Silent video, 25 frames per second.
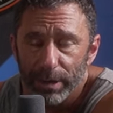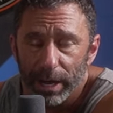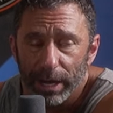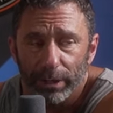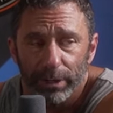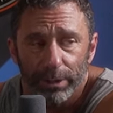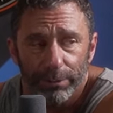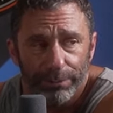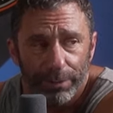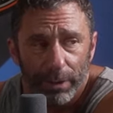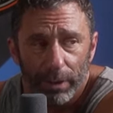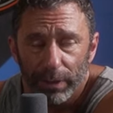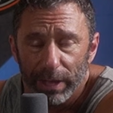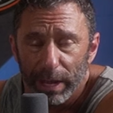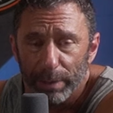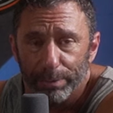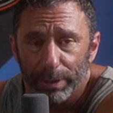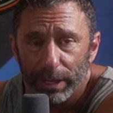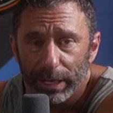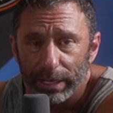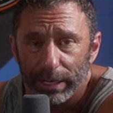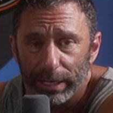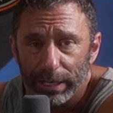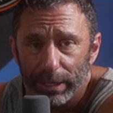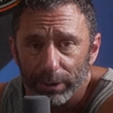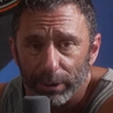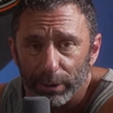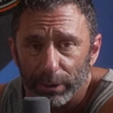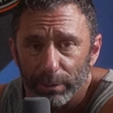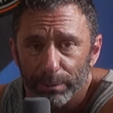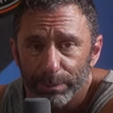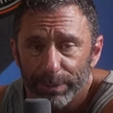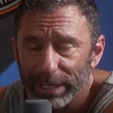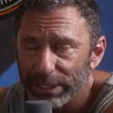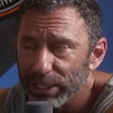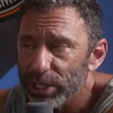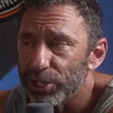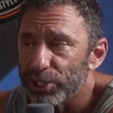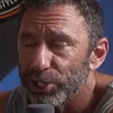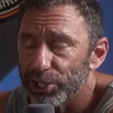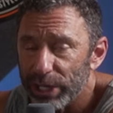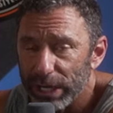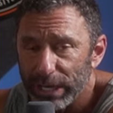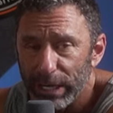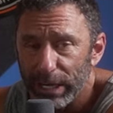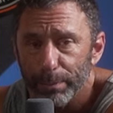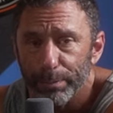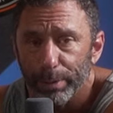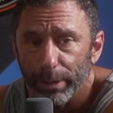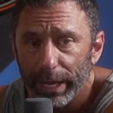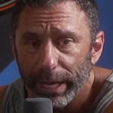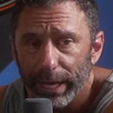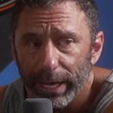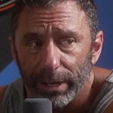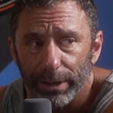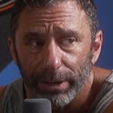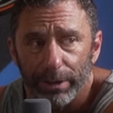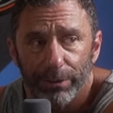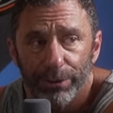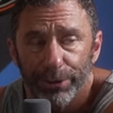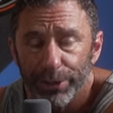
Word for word: I couldn't follow that plan either. That's a shitty plan.